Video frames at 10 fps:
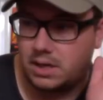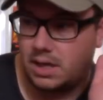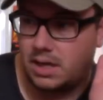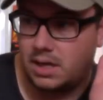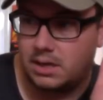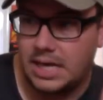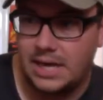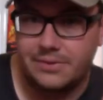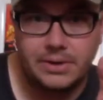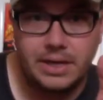and
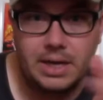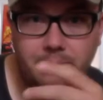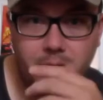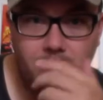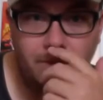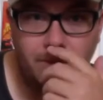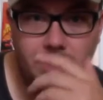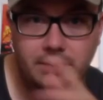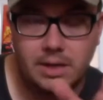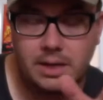Anthony Campone
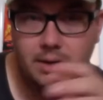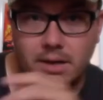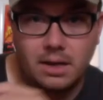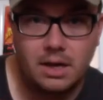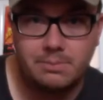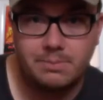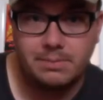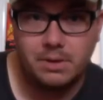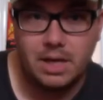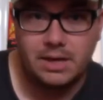and a lot of
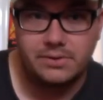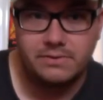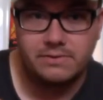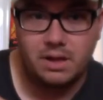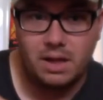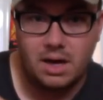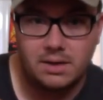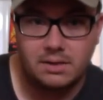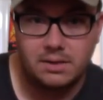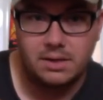people like this a lot,